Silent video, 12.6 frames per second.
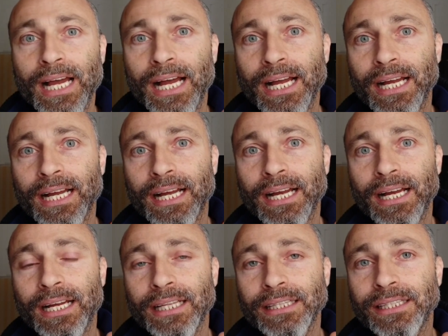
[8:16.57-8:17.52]

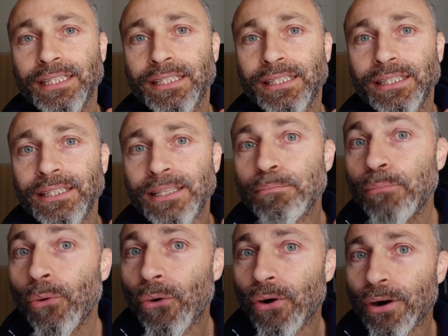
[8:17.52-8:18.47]
uh, the
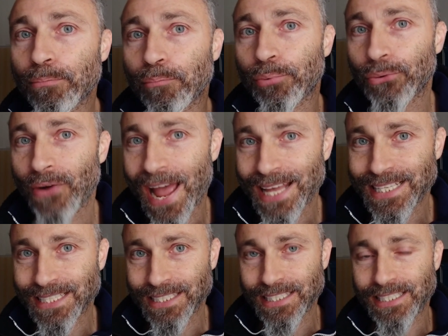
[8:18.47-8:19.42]
more
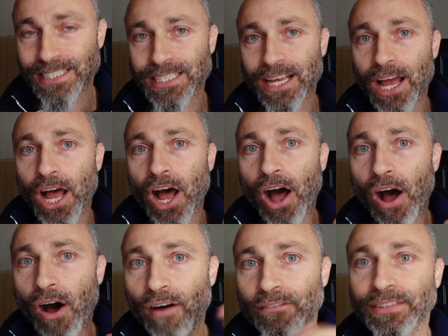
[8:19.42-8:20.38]
presence
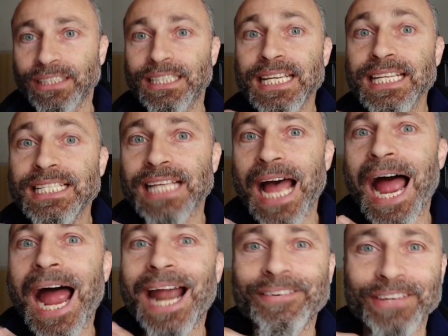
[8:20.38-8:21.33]
of these
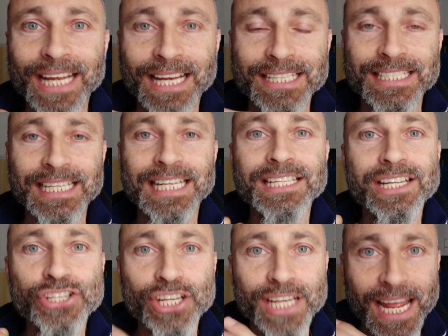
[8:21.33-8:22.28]
areas in
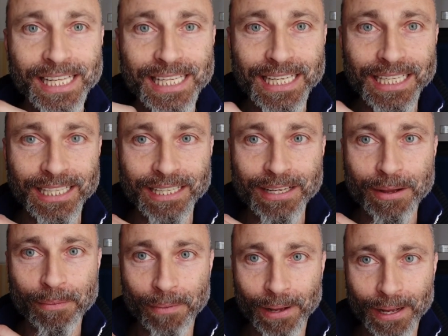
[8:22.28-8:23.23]
the genetic
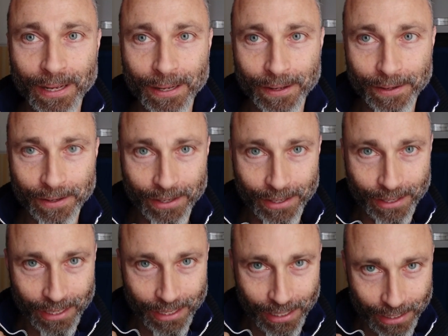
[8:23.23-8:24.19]

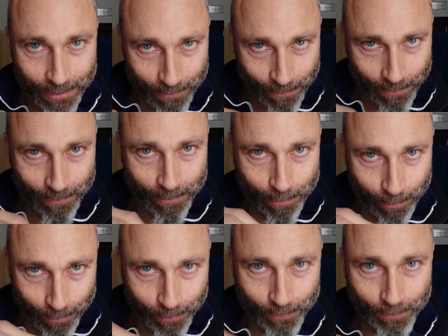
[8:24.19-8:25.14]
uh, mm,
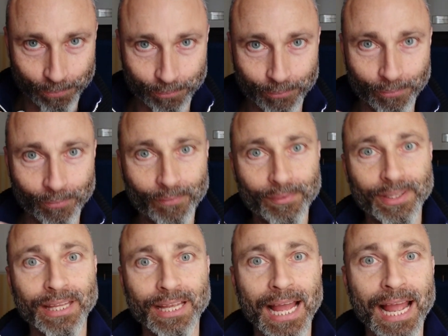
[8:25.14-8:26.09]

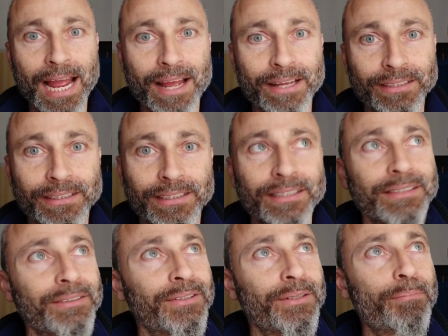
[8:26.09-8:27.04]
mm,
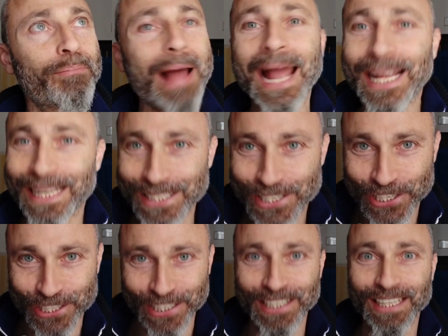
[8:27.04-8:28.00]
uh,
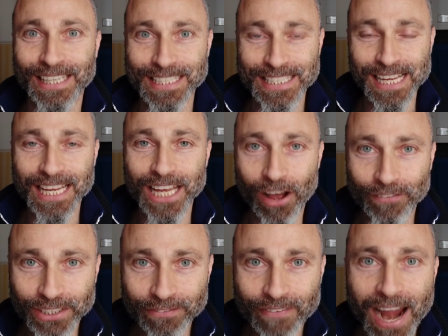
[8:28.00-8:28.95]
package, let's say,
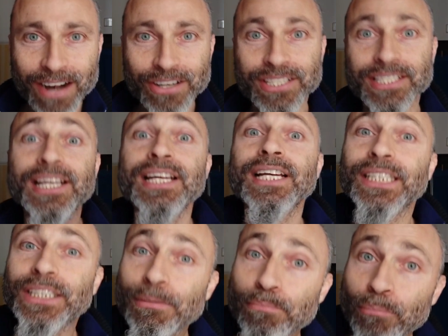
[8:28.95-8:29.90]
of the virus,
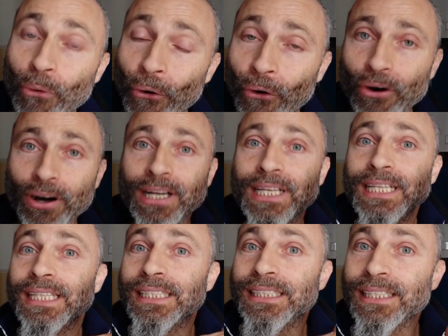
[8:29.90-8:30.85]
the more
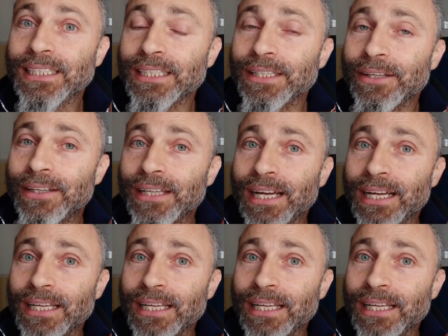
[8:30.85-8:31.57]
the